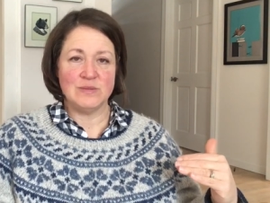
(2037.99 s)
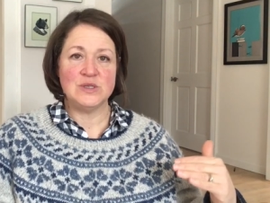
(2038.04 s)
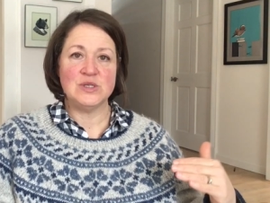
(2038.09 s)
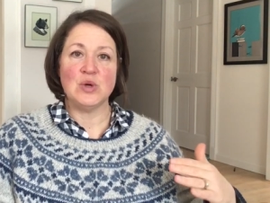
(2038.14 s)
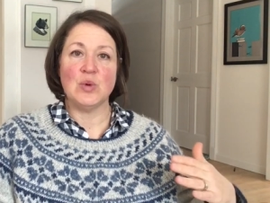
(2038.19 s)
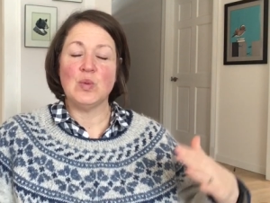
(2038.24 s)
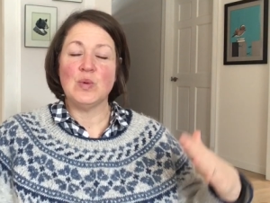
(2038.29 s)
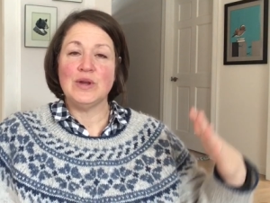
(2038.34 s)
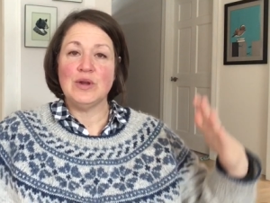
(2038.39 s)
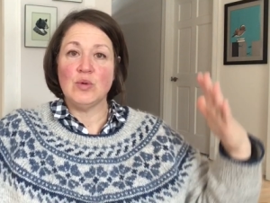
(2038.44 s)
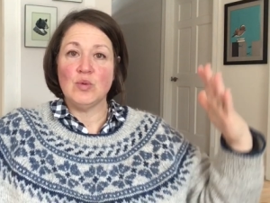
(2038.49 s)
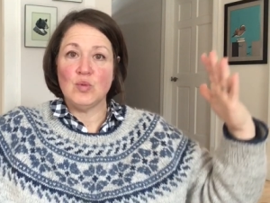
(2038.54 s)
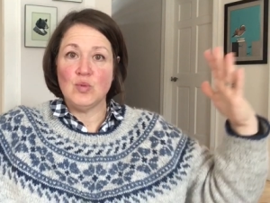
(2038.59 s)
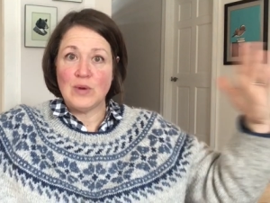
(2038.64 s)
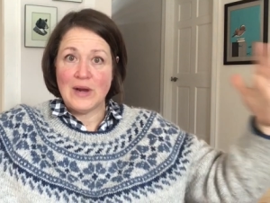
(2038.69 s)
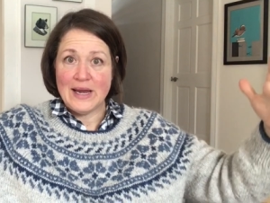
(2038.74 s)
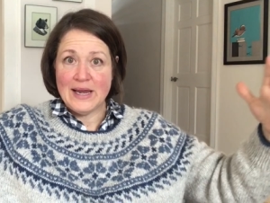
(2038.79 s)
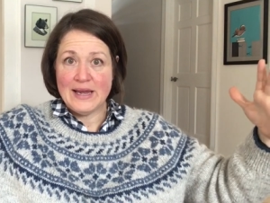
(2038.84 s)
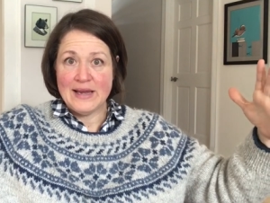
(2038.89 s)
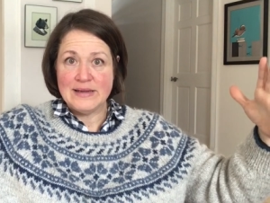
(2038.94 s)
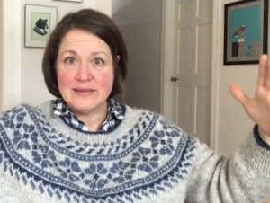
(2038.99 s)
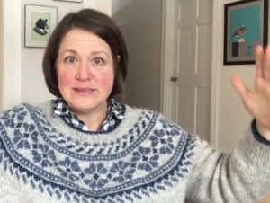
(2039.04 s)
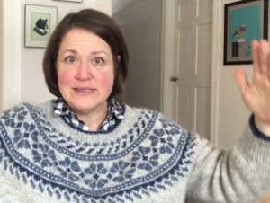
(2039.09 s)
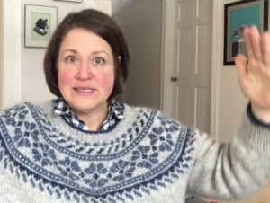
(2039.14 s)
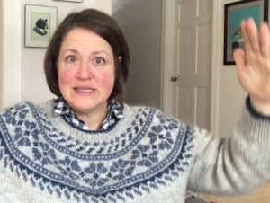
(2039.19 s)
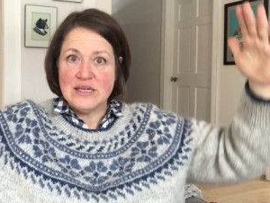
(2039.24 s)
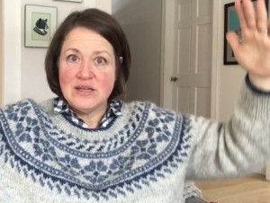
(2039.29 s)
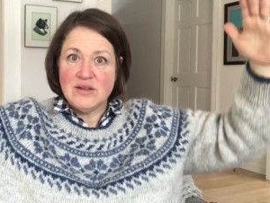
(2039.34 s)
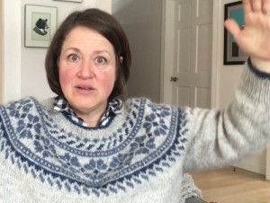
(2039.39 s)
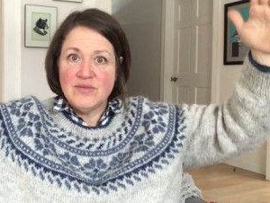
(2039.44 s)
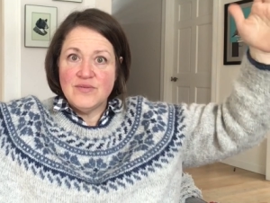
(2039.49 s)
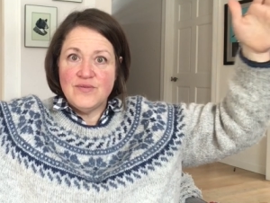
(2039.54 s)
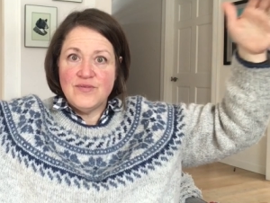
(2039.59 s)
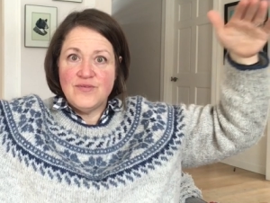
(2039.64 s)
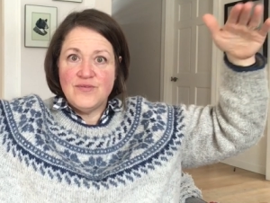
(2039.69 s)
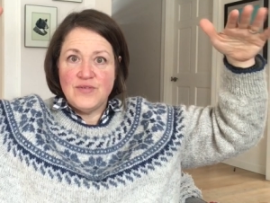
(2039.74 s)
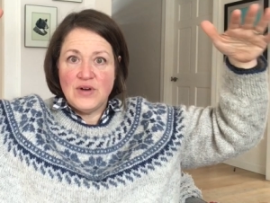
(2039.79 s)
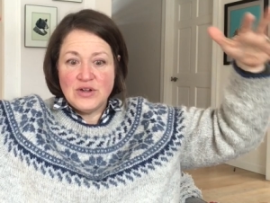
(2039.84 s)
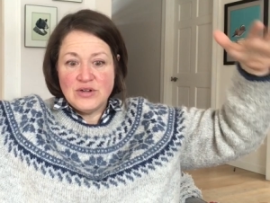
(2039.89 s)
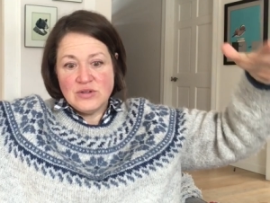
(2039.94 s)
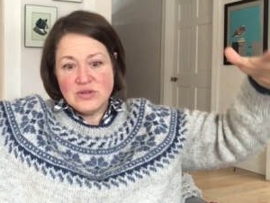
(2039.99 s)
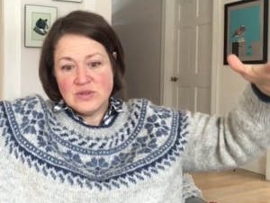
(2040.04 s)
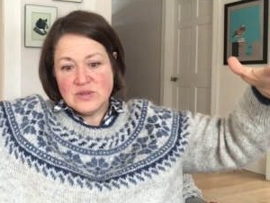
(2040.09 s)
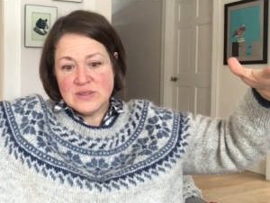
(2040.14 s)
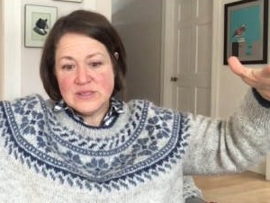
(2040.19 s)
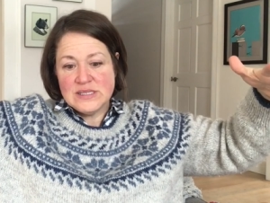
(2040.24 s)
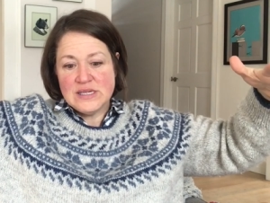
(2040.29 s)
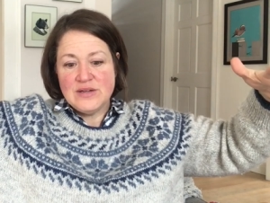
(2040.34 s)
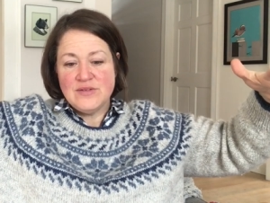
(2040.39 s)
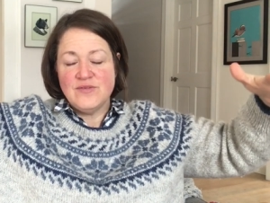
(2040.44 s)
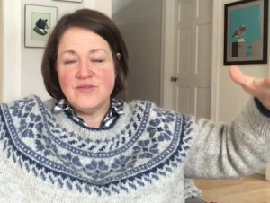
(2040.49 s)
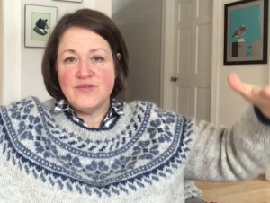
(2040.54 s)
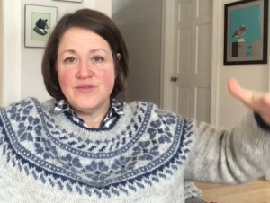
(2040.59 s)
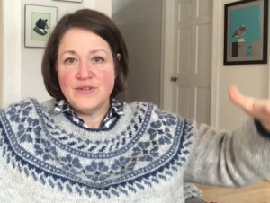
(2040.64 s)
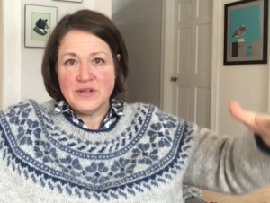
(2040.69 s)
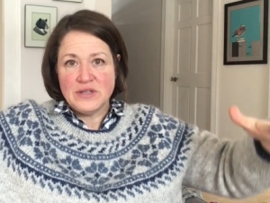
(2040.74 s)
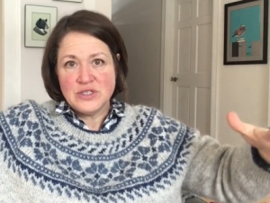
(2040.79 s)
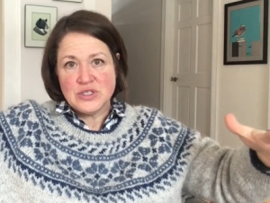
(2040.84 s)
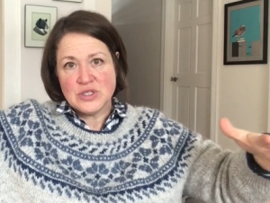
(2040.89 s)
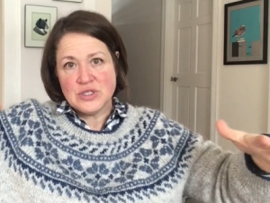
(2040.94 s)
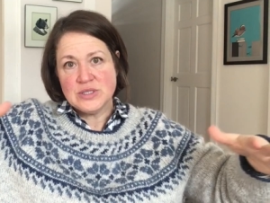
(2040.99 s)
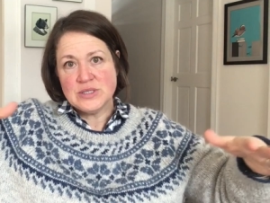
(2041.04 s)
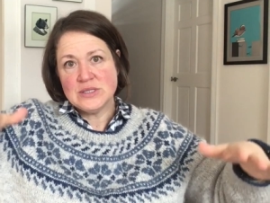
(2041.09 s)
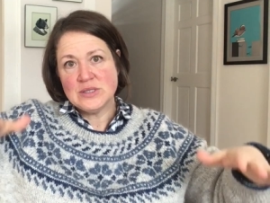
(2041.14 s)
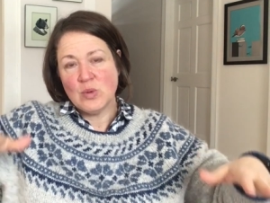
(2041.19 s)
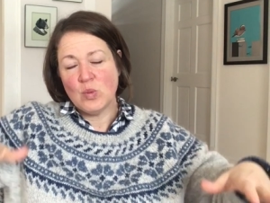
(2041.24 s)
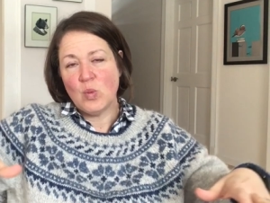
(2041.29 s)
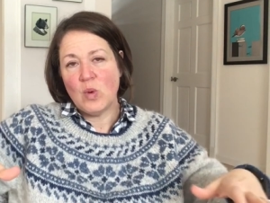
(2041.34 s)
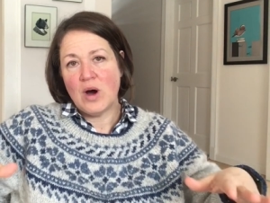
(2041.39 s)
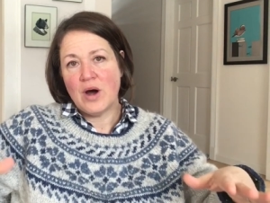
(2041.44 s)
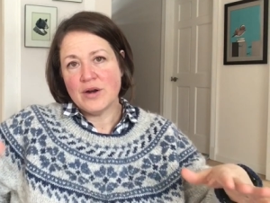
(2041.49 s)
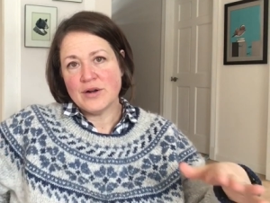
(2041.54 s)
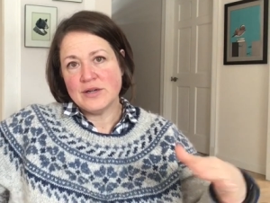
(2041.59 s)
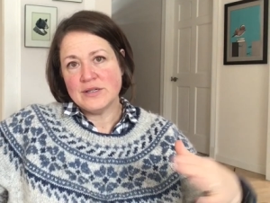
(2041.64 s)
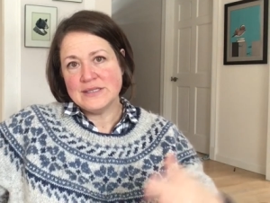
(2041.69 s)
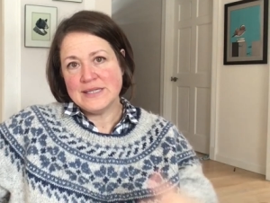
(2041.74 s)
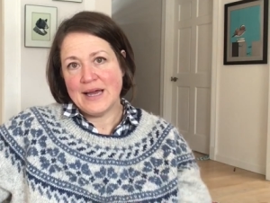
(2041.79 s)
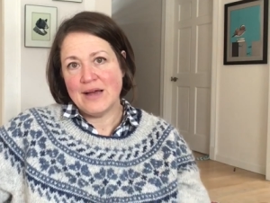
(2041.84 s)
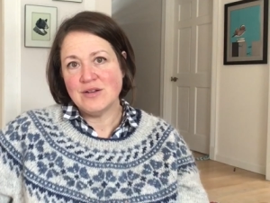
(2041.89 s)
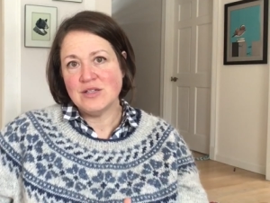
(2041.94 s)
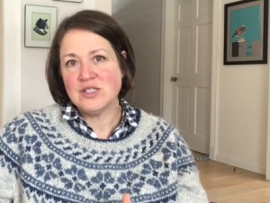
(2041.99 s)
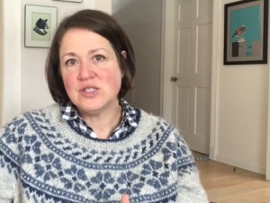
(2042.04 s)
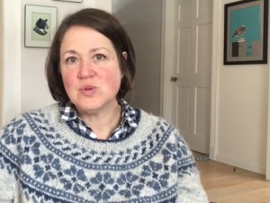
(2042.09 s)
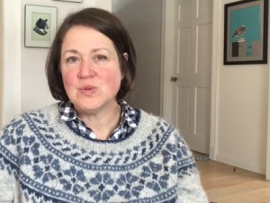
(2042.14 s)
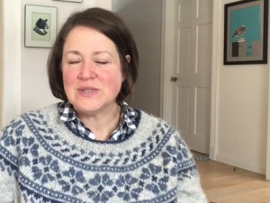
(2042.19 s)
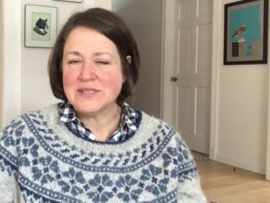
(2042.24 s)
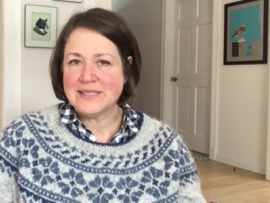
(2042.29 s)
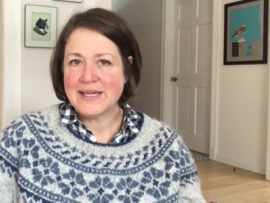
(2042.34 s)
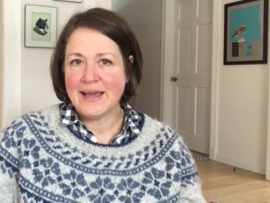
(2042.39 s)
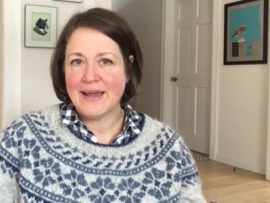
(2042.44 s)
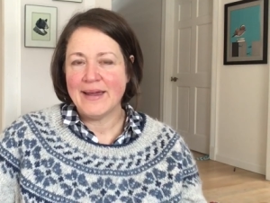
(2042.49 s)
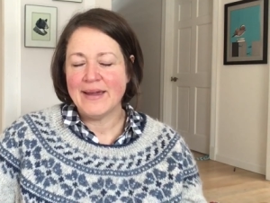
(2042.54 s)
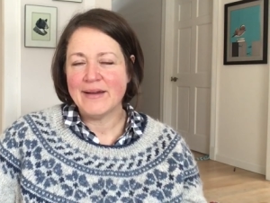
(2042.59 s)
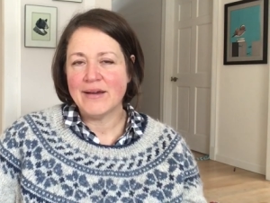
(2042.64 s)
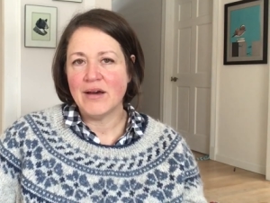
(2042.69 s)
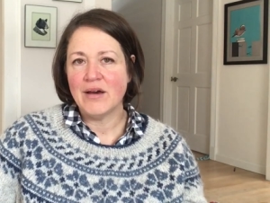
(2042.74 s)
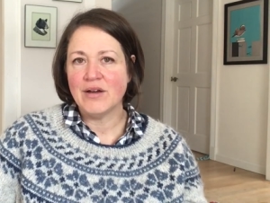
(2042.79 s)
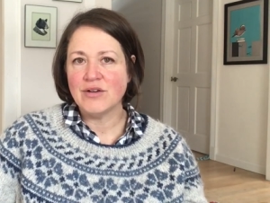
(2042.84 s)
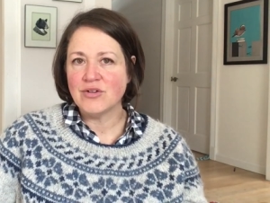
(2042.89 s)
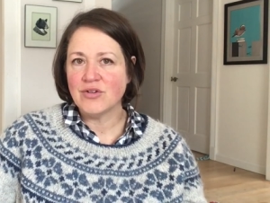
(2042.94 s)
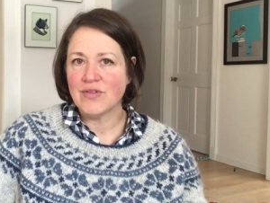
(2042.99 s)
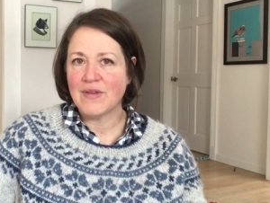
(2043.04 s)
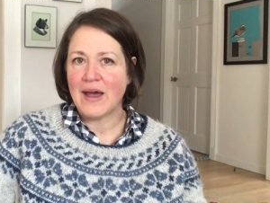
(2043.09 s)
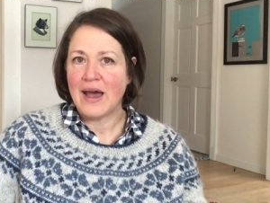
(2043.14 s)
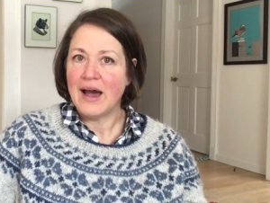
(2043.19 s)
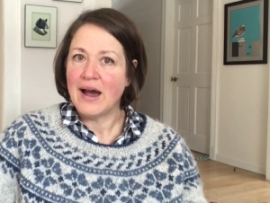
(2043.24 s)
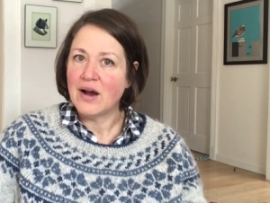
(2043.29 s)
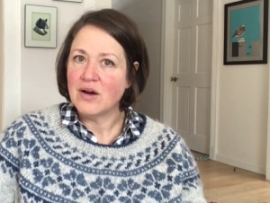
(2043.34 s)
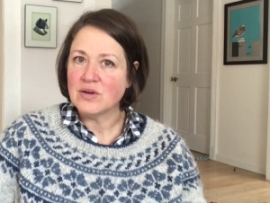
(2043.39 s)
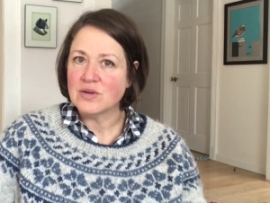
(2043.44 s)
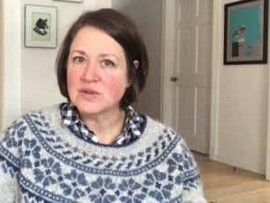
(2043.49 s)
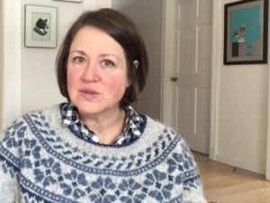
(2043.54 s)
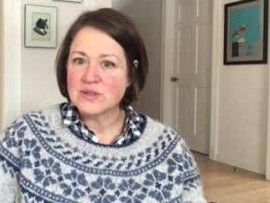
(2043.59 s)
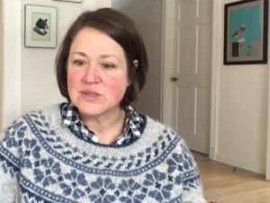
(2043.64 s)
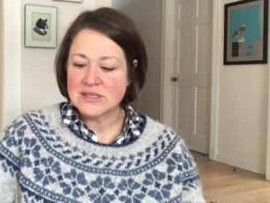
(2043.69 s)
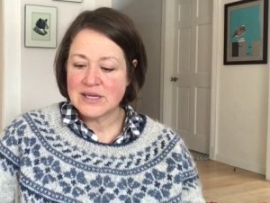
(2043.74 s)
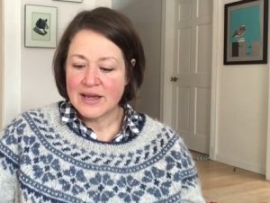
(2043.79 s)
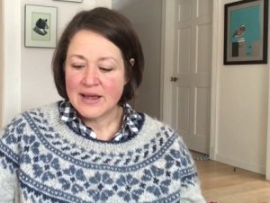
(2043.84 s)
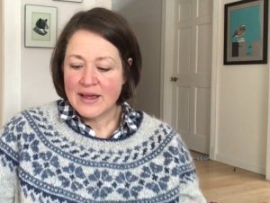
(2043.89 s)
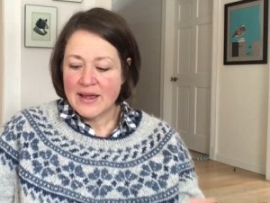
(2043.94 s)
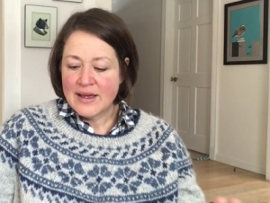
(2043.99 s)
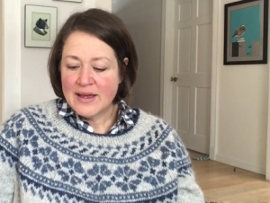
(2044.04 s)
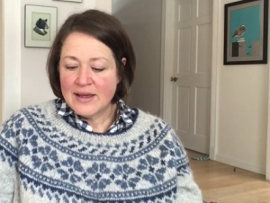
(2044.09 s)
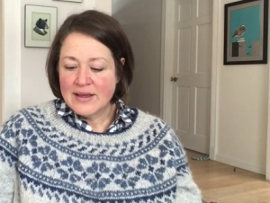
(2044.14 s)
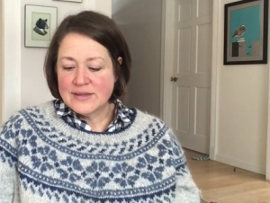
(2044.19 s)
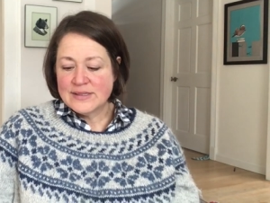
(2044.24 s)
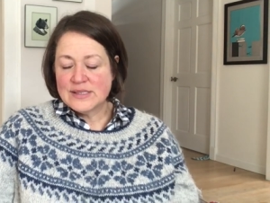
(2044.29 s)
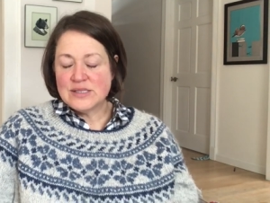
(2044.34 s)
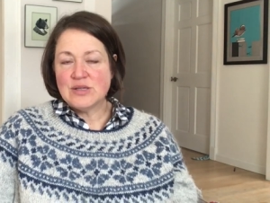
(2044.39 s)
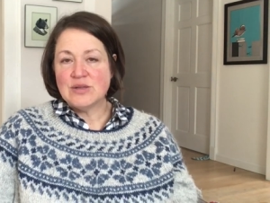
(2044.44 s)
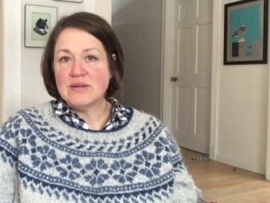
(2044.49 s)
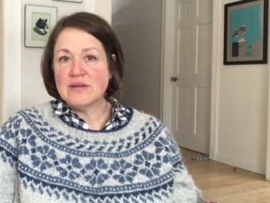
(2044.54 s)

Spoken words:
So when it rains, it funnels and filters the water down into a tank under the house so